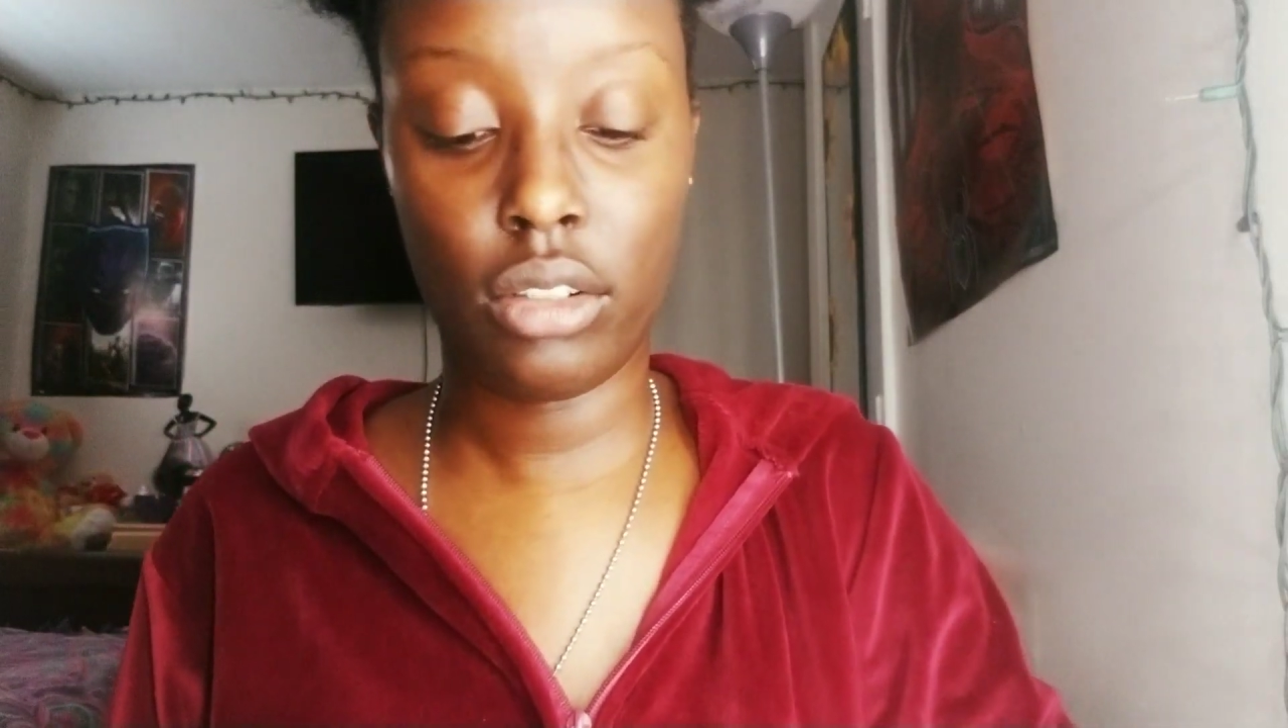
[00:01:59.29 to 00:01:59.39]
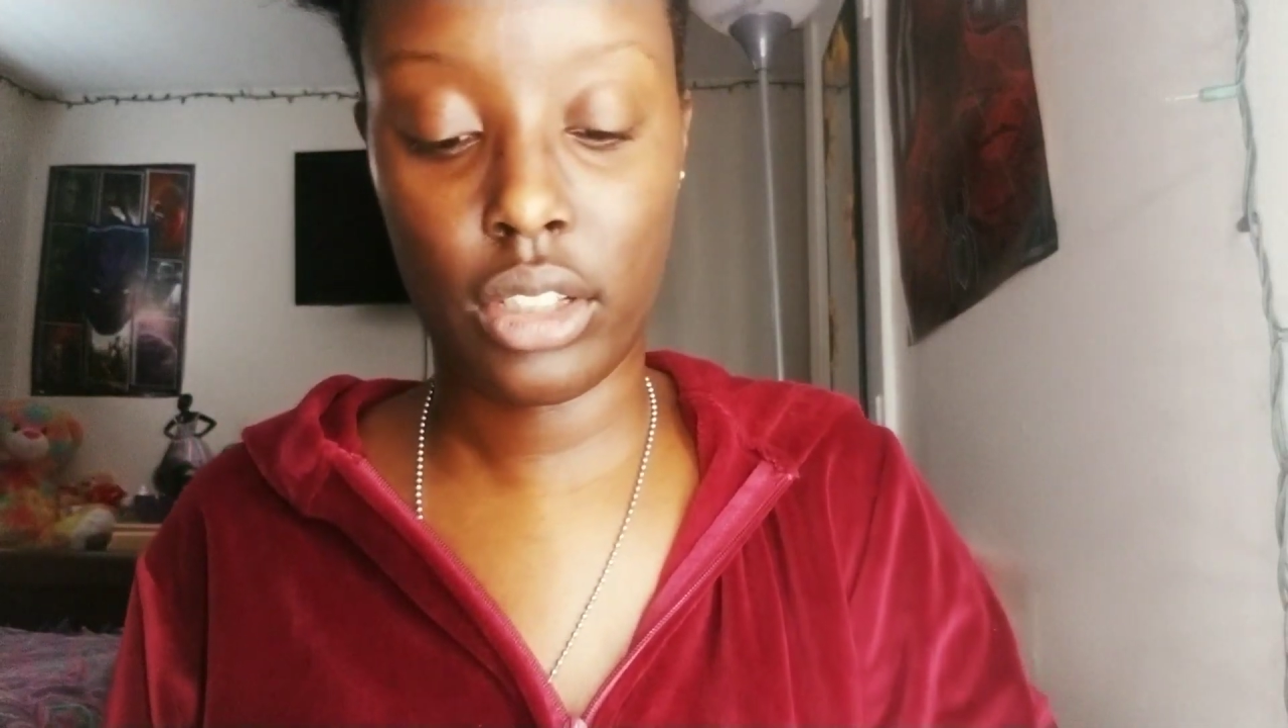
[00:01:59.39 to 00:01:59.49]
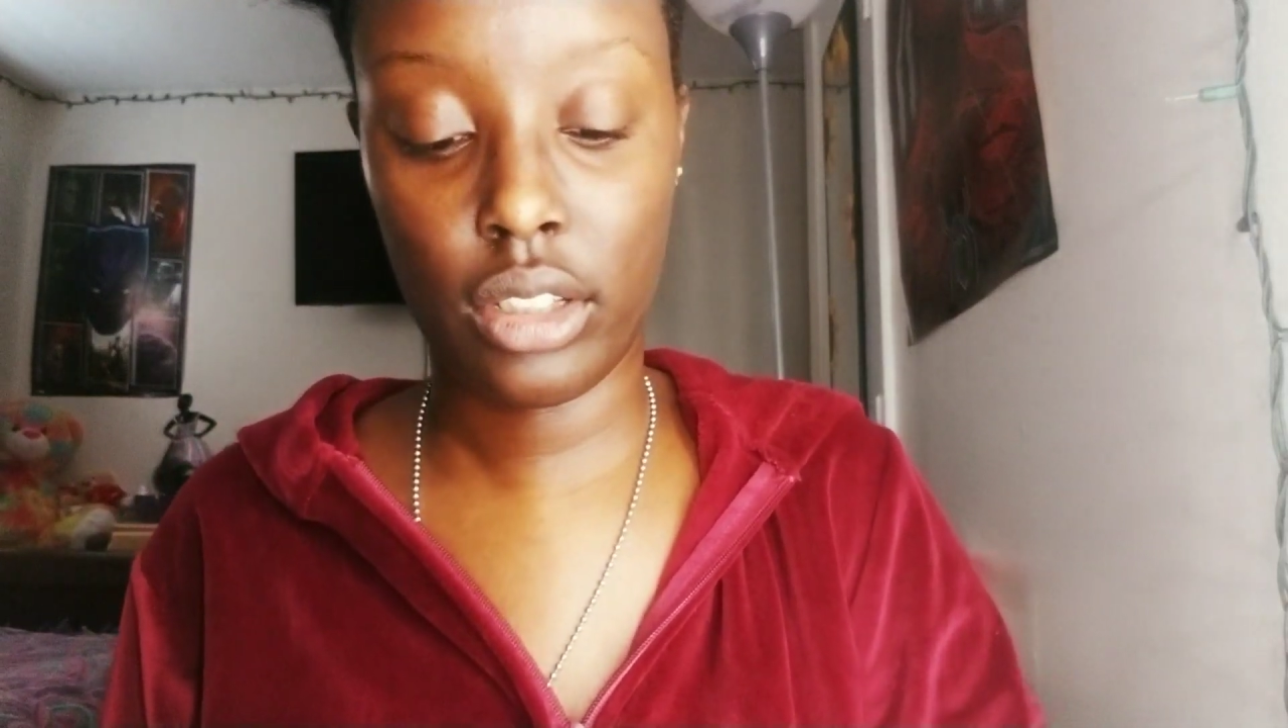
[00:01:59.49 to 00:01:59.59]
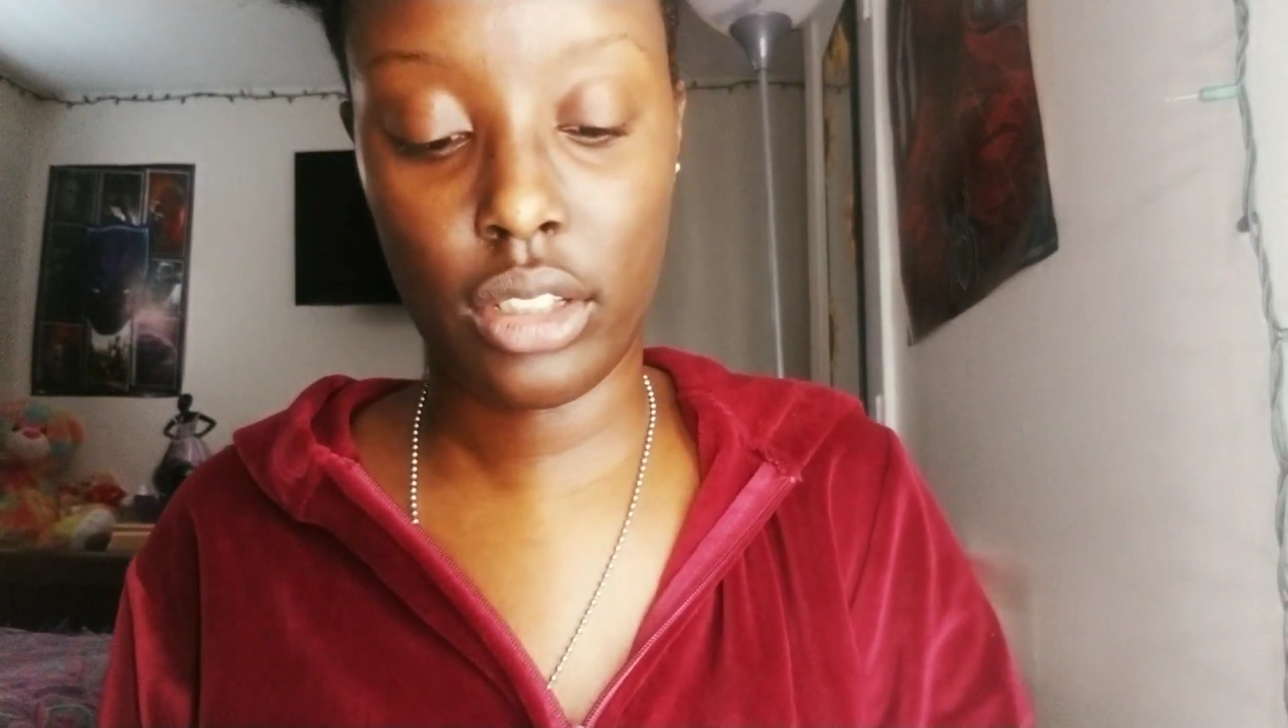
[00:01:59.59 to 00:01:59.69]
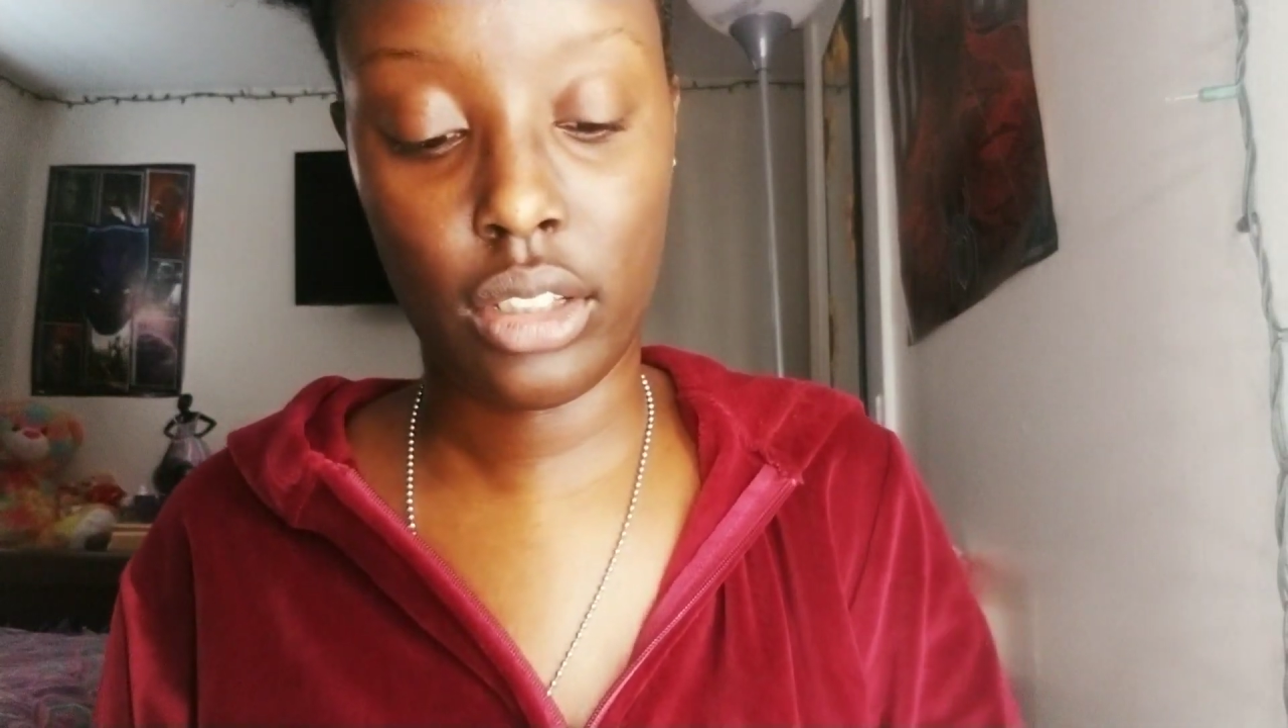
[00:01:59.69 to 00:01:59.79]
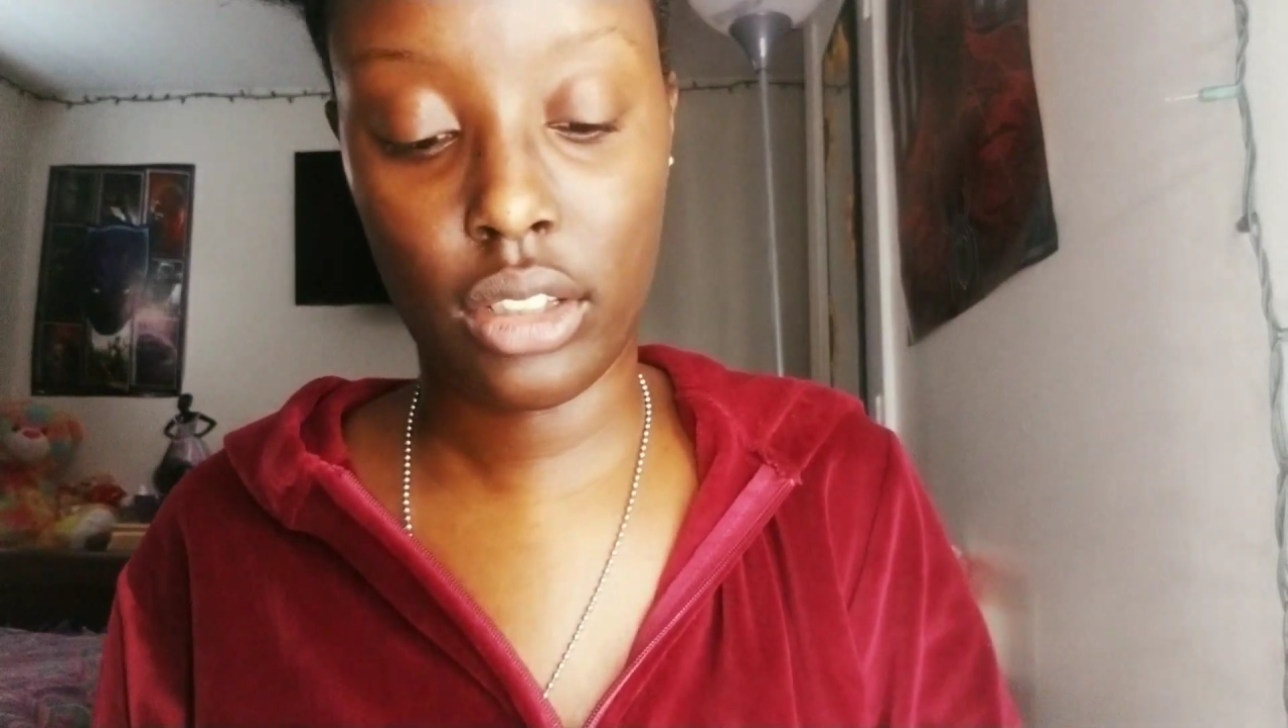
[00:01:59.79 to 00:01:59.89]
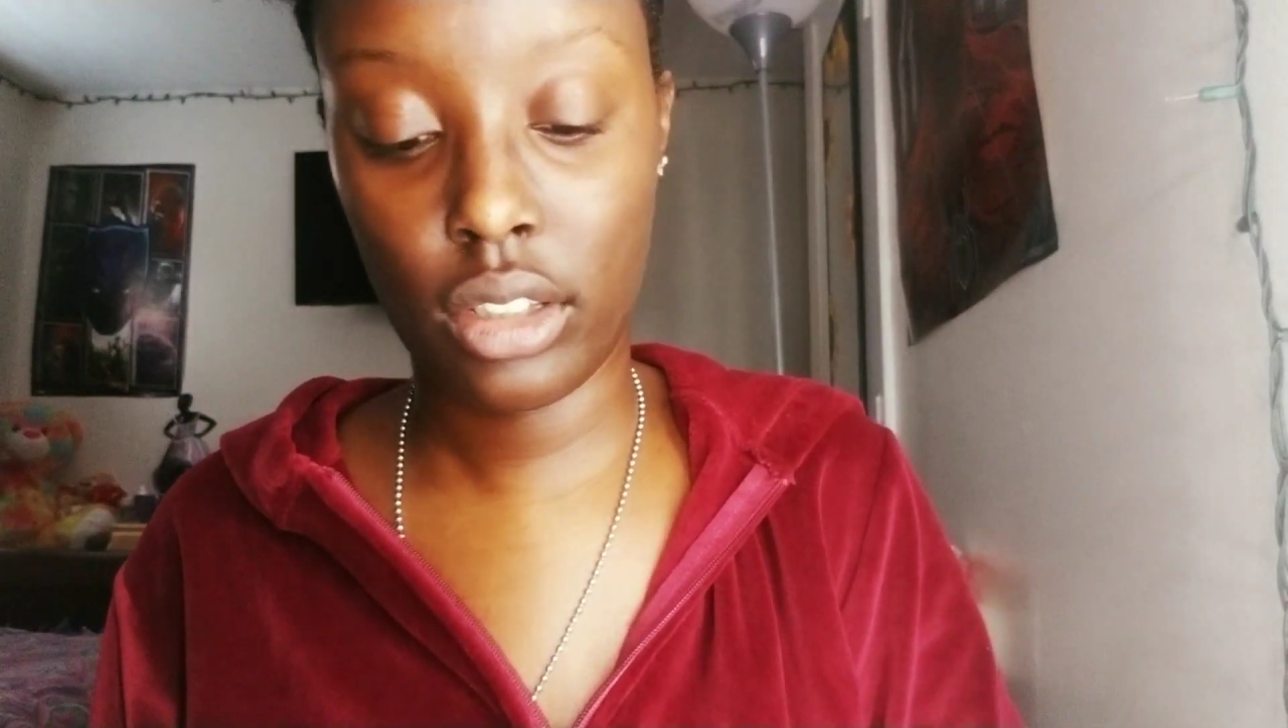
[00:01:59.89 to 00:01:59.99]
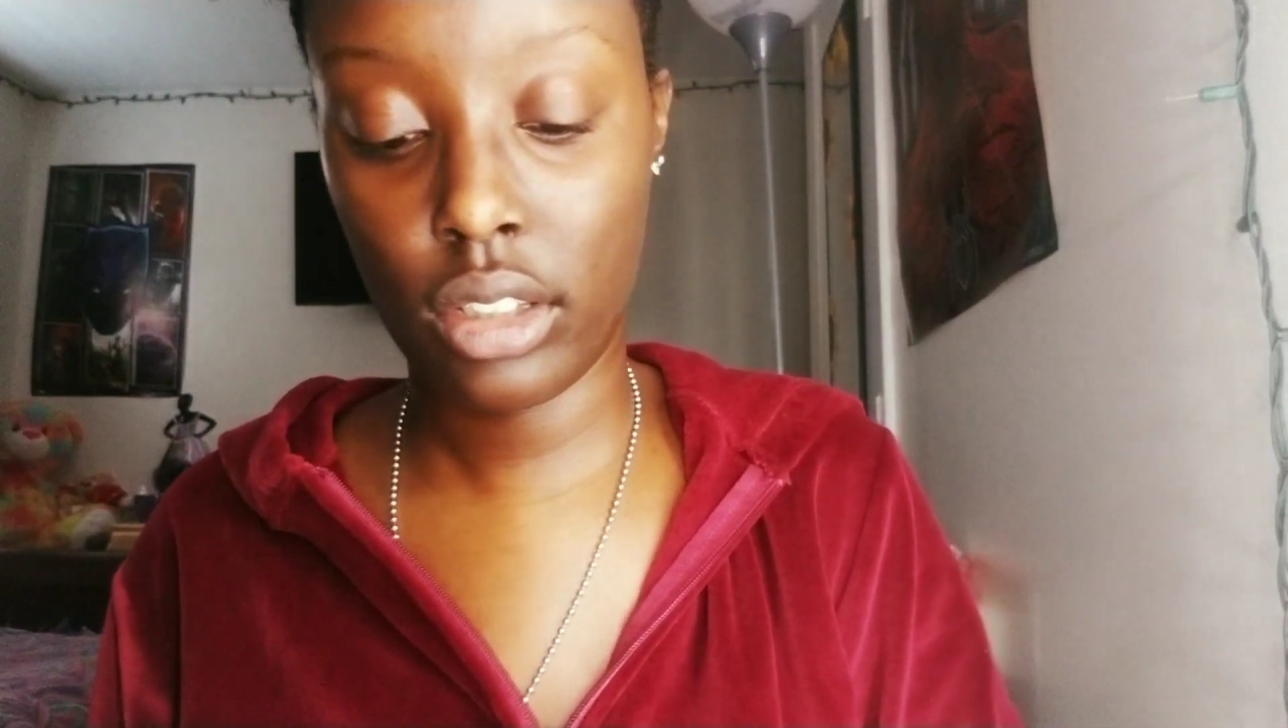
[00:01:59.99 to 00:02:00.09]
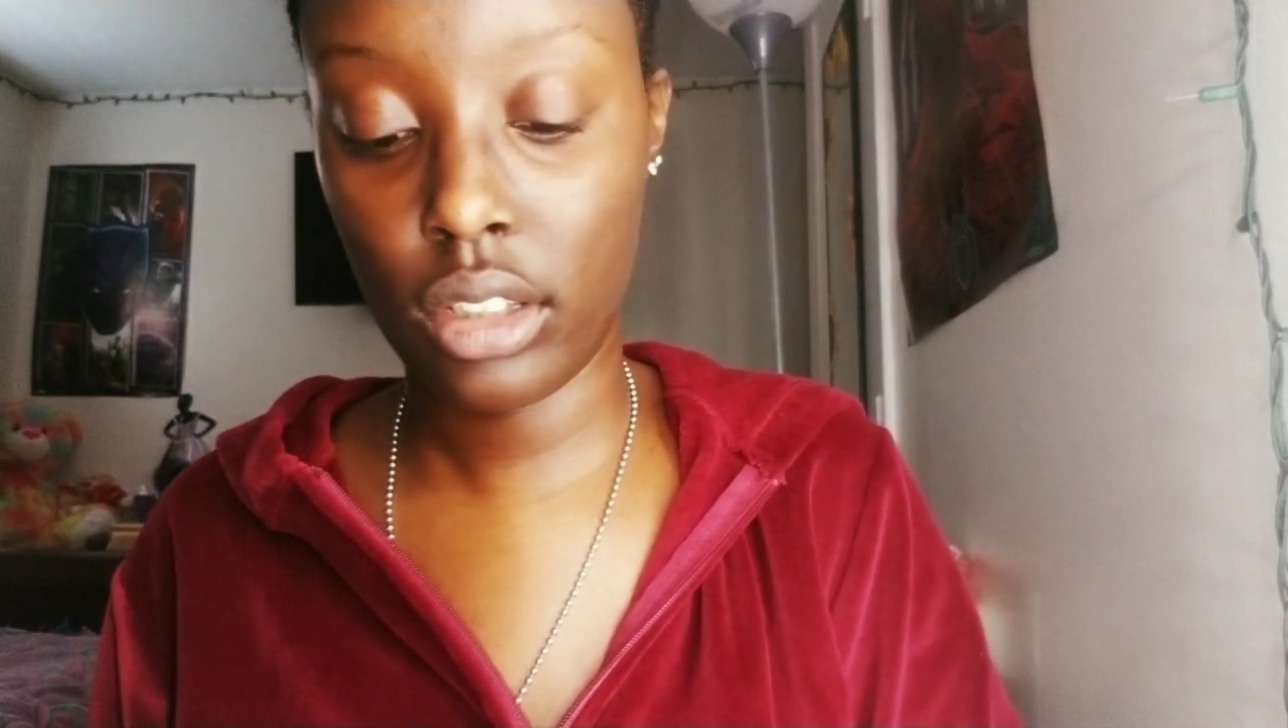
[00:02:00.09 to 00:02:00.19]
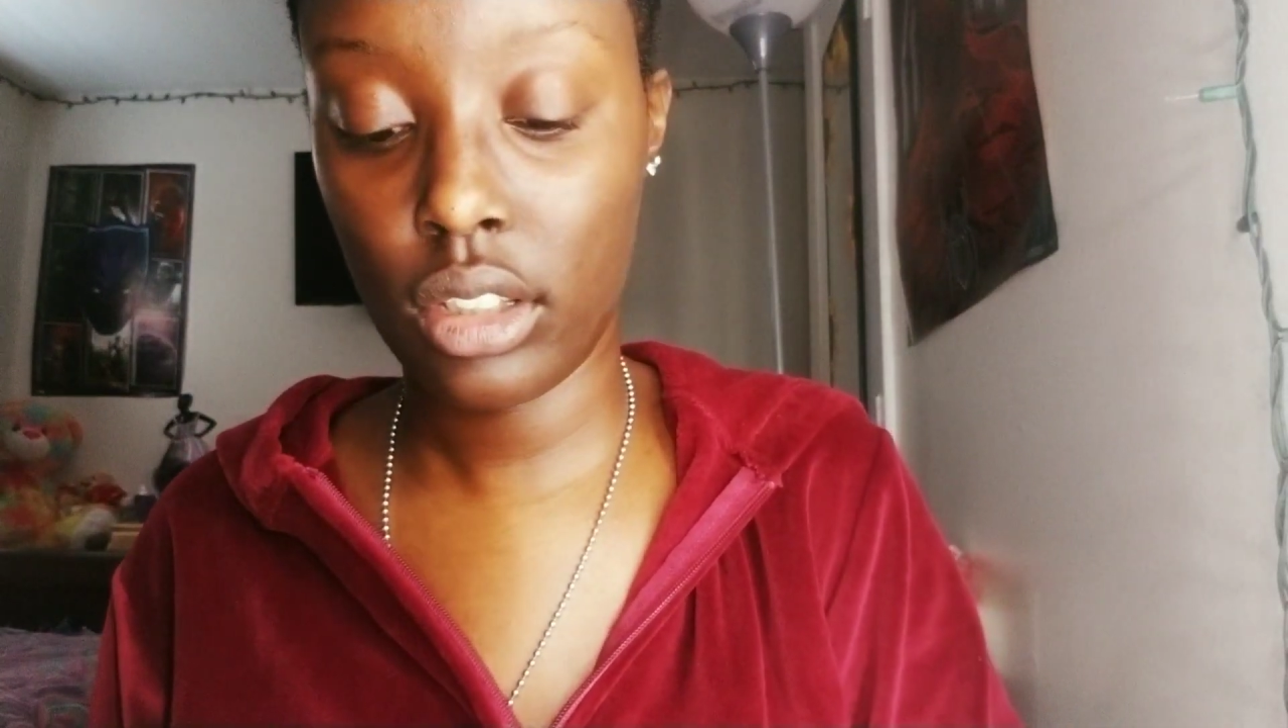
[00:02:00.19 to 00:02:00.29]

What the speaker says: is